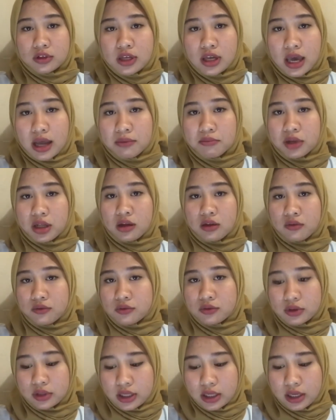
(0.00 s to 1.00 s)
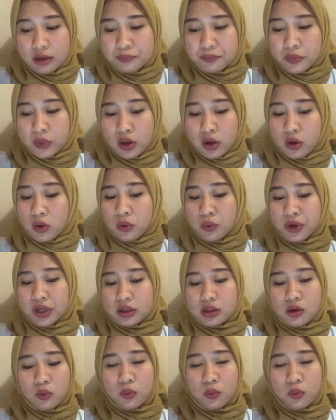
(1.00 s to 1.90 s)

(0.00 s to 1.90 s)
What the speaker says: and meaningfully with the